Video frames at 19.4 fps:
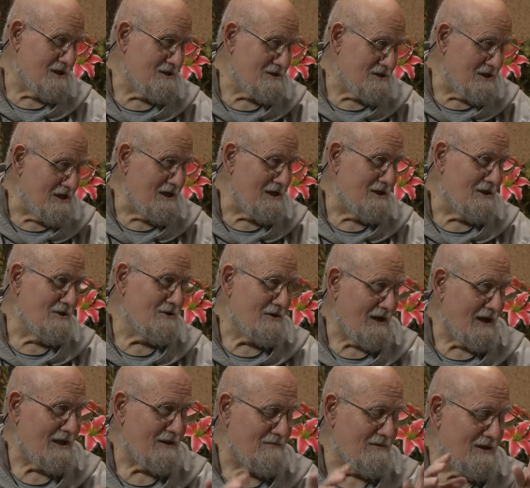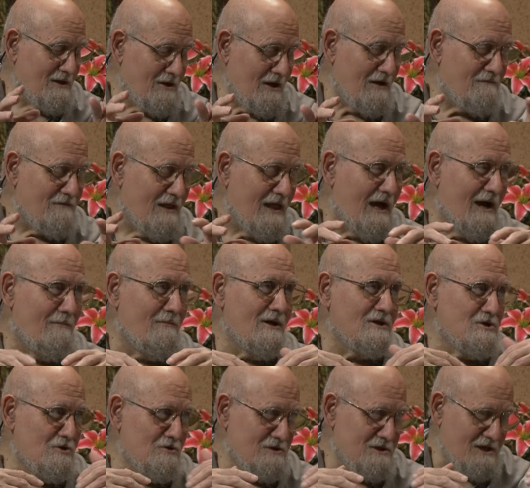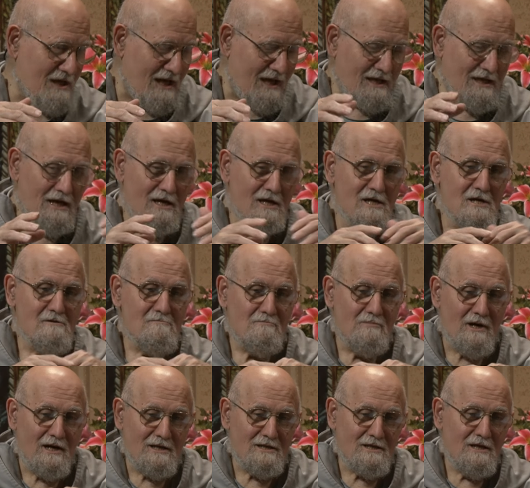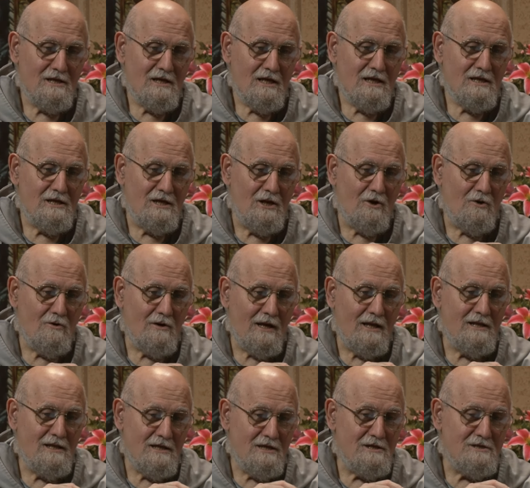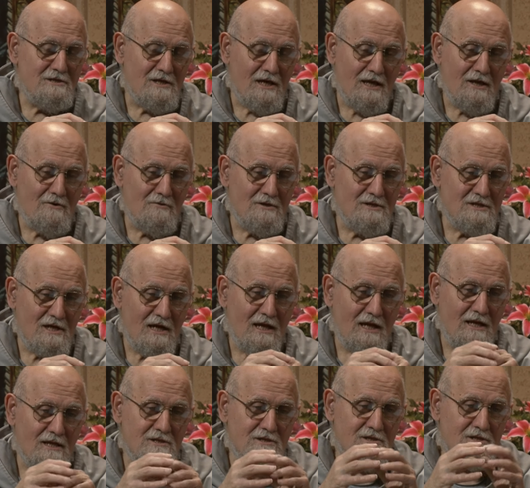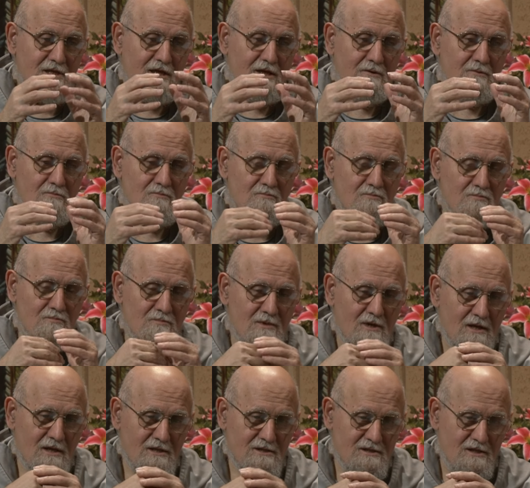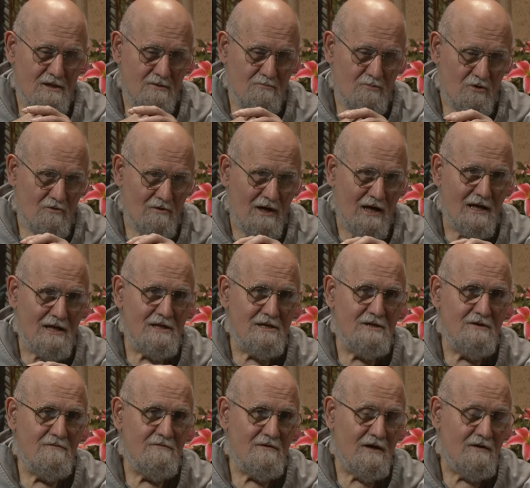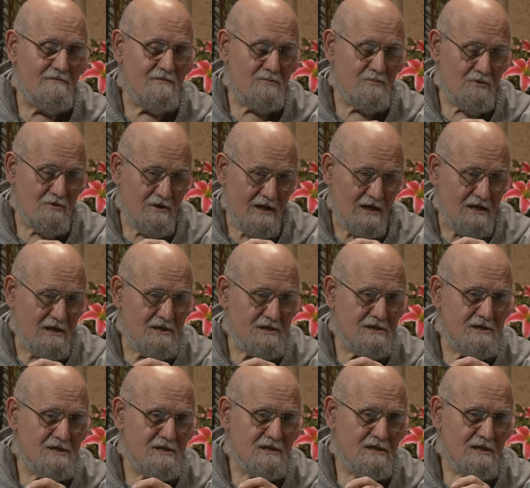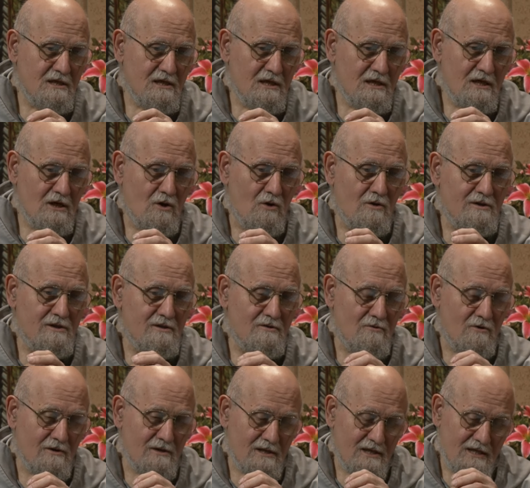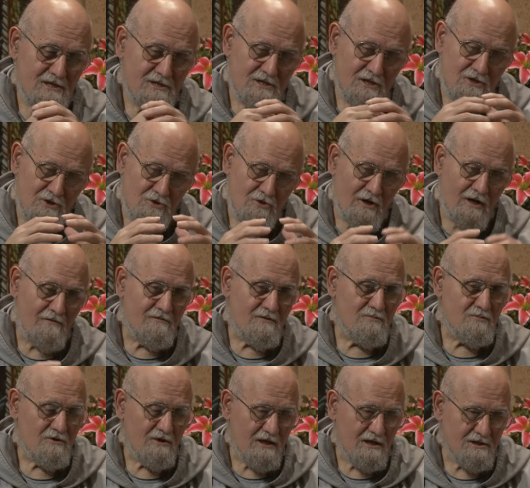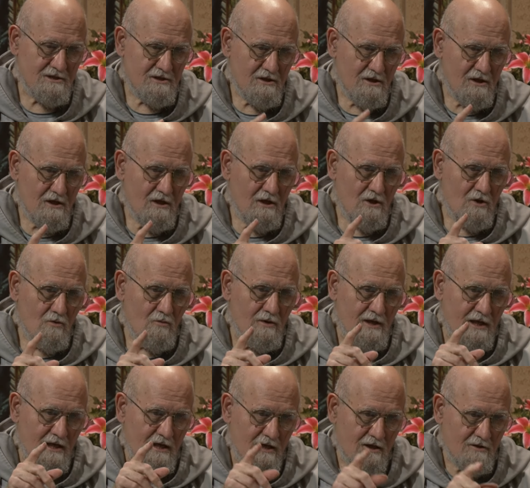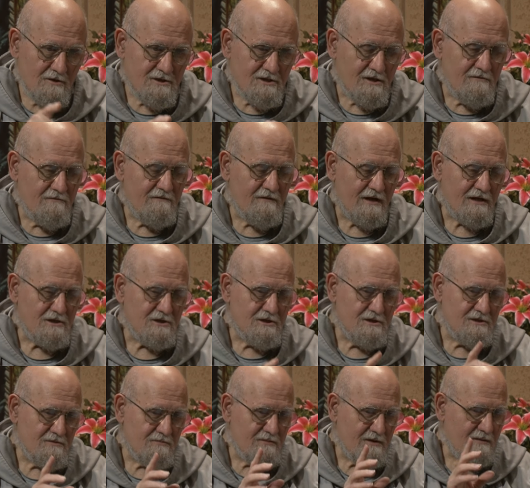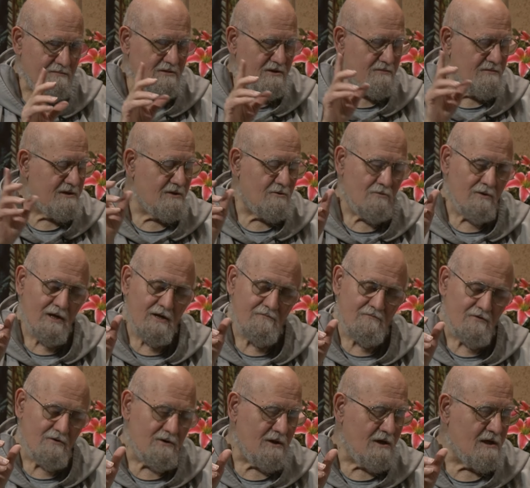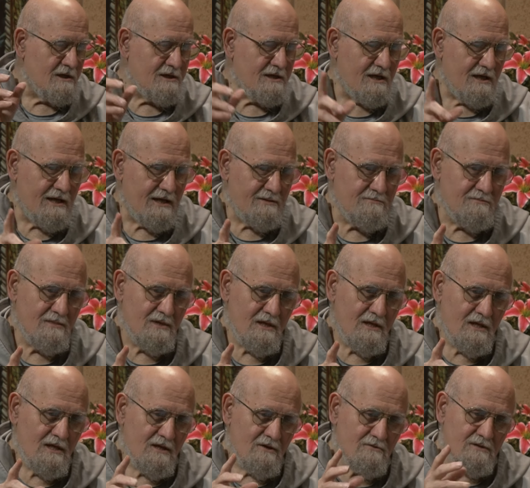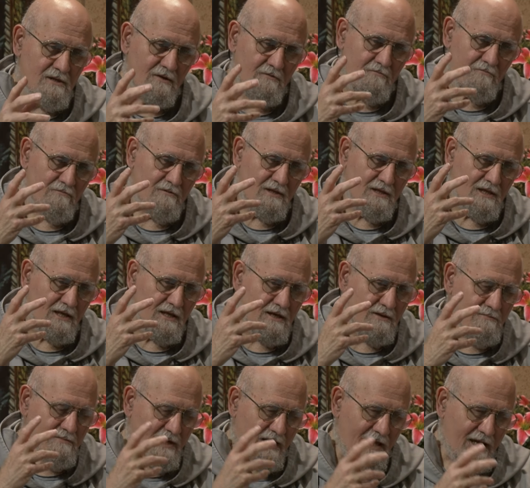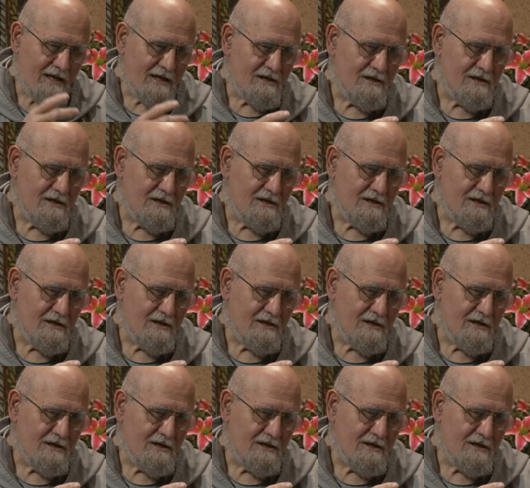the seal. You got to be careful oh, how sure. much you say. But, you know, it is, I always say, it's the, the prerogative of a priest or, the, or at least the joy of a priest, when he hears confessions of people who have been away for a long time, they really come back